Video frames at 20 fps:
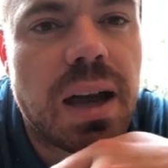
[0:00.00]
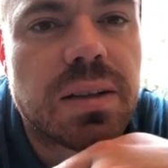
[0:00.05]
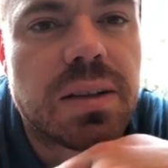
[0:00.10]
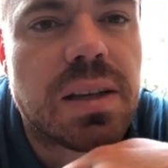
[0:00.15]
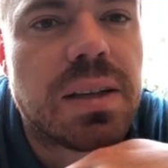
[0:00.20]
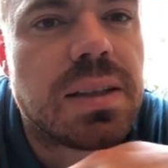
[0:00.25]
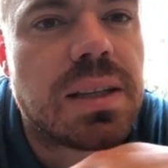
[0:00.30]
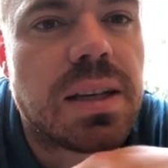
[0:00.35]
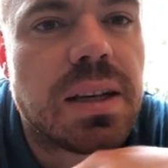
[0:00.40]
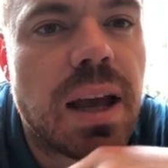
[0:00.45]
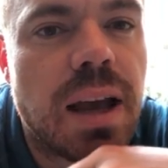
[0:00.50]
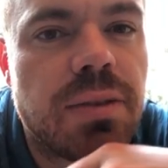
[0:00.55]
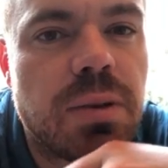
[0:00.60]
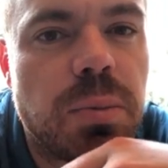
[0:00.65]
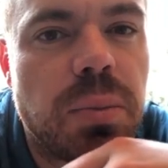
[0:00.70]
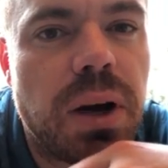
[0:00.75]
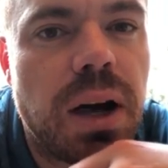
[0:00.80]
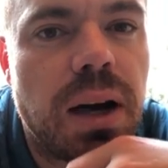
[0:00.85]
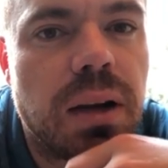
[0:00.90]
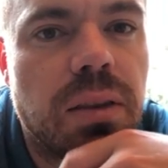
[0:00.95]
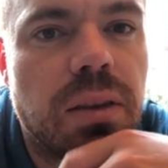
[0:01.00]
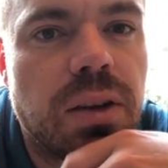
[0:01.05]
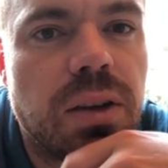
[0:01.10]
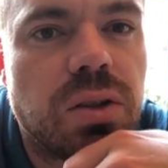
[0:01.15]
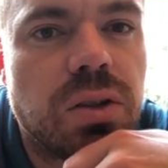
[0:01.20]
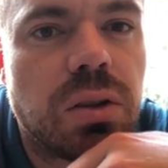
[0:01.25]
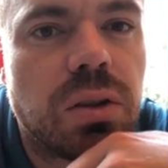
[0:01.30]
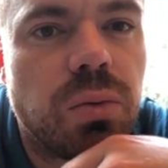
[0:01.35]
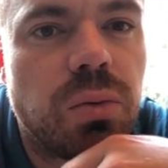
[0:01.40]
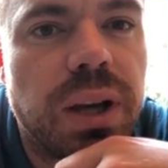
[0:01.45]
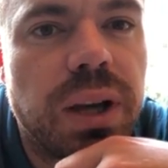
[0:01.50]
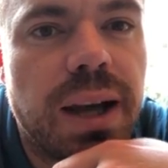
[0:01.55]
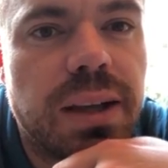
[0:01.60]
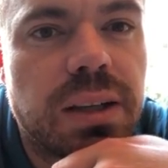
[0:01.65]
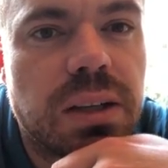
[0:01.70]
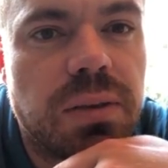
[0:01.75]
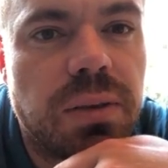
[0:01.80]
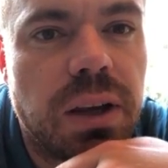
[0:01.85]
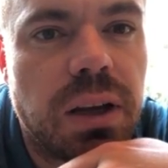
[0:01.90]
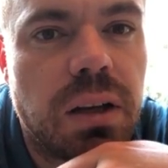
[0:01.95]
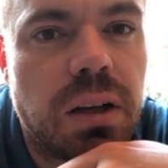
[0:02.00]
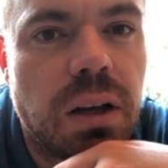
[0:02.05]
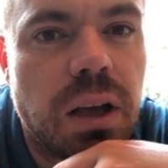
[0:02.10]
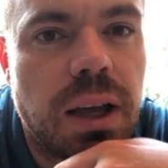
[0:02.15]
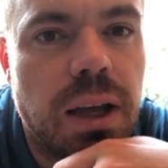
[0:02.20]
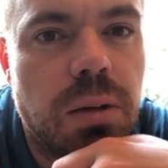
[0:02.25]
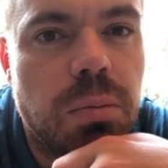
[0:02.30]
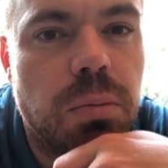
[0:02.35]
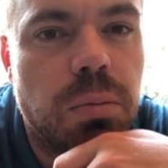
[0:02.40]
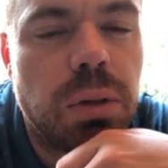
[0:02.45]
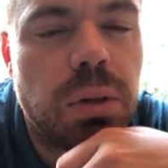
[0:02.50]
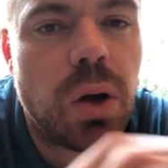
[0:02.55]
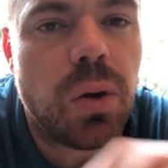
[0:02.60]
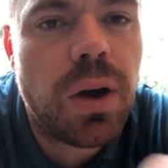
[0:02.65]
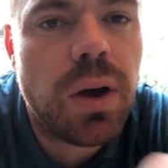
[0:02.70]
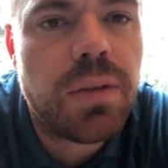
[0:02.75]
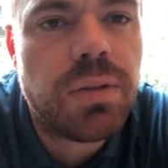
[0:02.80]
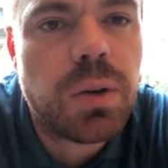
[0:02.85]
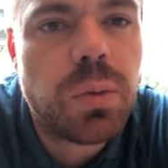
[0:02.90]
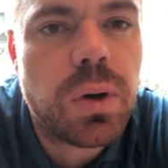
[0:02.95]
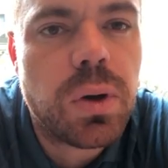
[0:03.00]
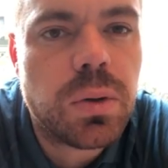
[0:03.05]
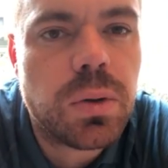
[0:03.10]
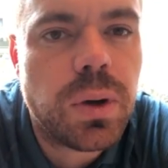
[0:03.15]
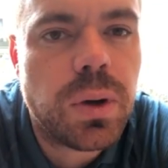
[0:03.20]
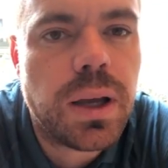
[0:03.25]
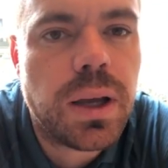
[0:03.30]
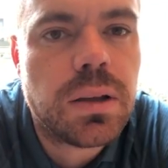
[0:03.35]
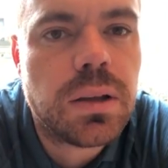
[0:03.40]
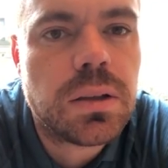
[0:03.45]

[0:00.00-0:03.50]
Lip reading: and didn't have a bot. They should reactivate it and blow everyone away.